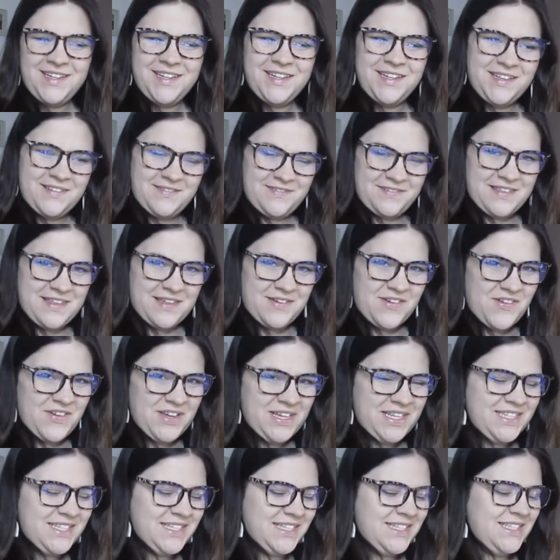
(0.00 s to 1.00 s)
if that
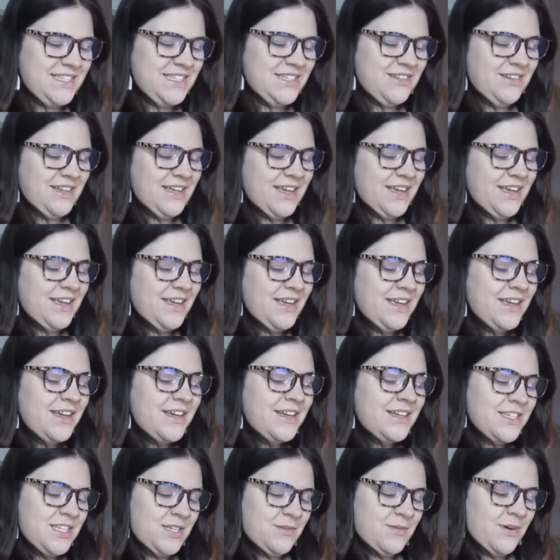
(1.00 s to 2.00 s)
makes sense. So like
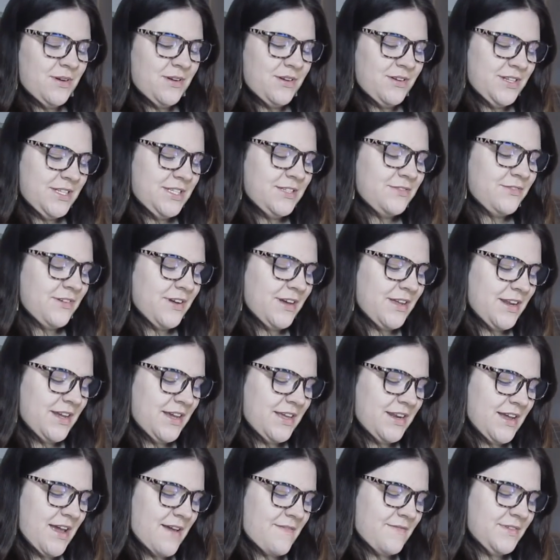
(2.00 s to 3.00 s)
tomorrow is Friday
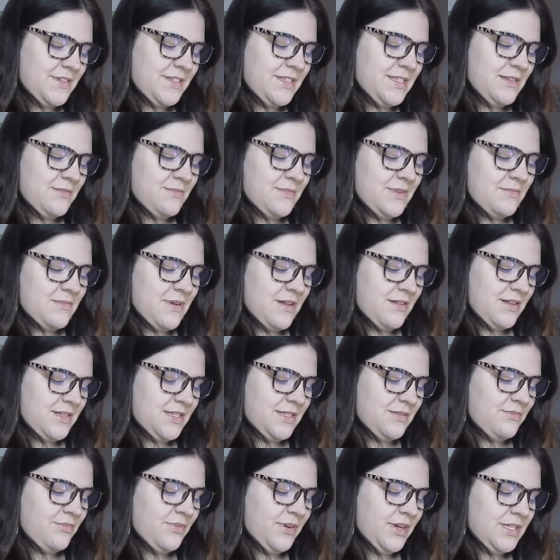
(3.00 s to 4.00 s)
and I have to submit my
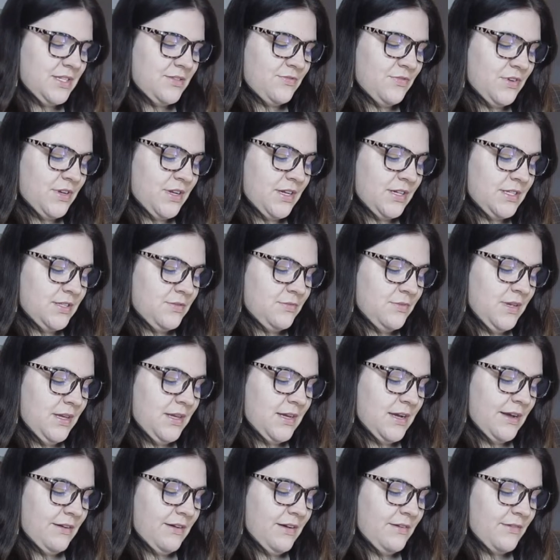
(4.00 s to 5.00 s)
lesson plans for next
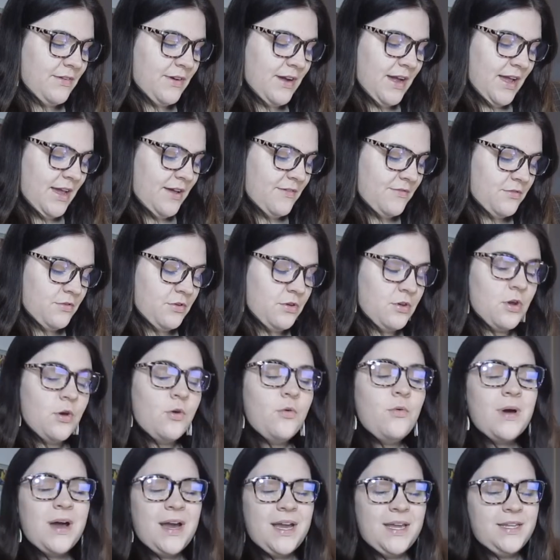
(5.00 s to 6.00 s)
week. However, I have
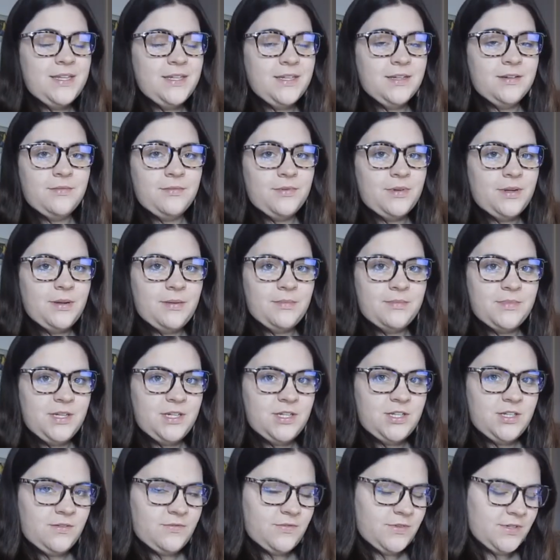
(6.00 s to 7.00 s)
no idea what I am
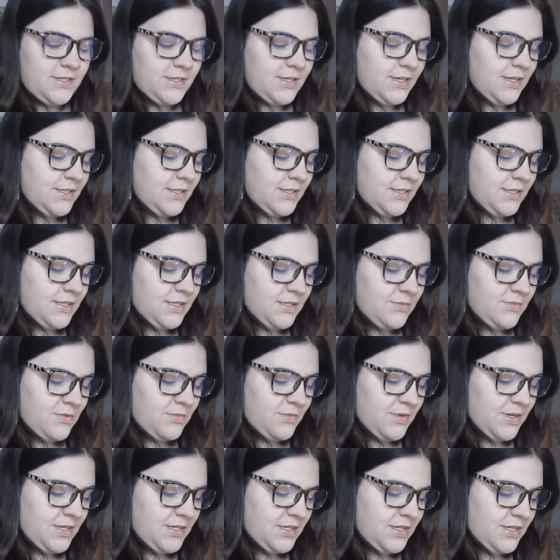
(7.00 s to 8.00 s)
teaching for science at this
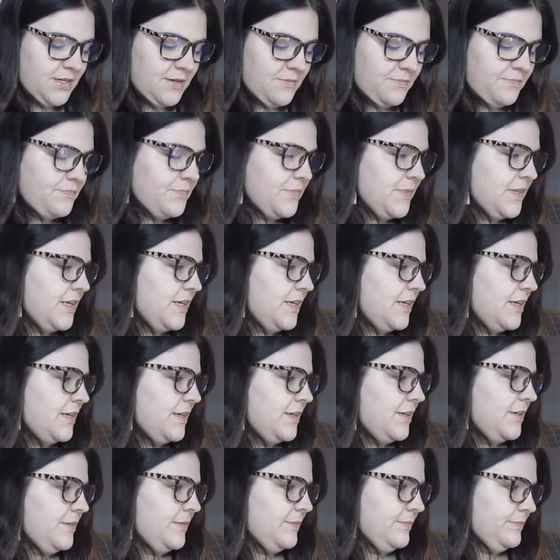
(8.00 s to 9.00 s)
moment in time.
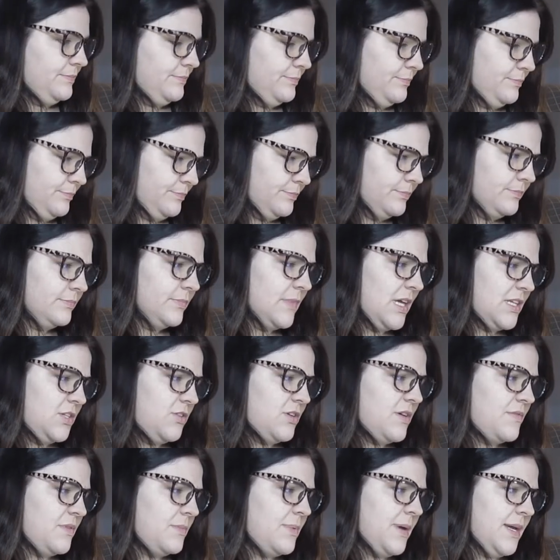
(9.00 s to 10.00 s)
I do
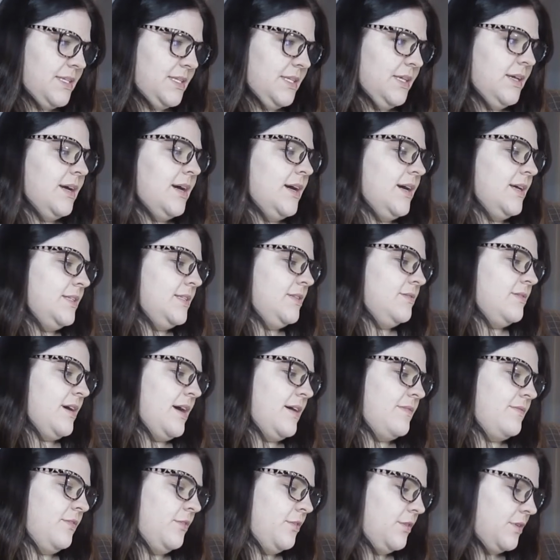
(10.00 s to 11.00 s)
have the pacing guide, so I
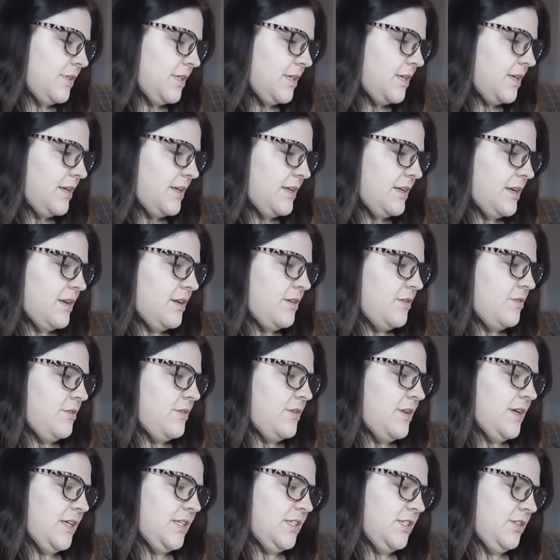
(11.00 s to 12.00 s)
have looked at it and I know the
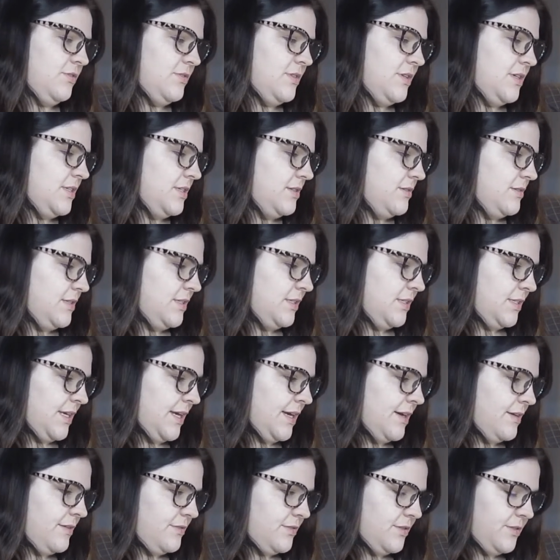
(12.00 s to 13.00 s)
next unit is on
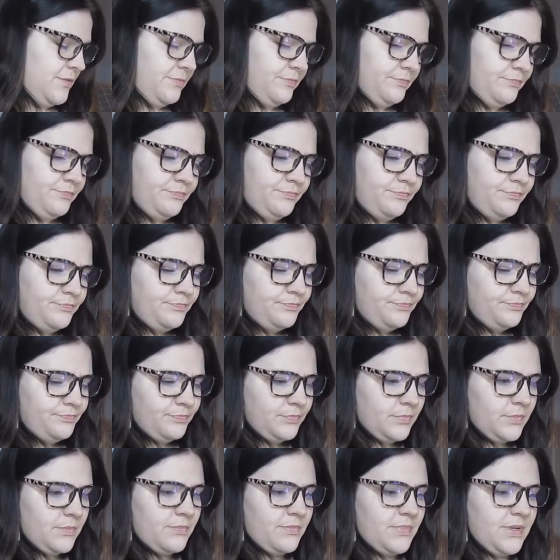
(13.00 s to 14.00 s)
sound,
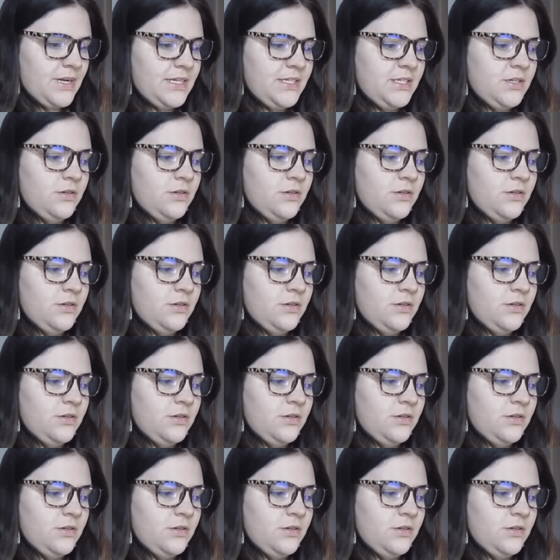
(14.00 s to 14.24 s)
but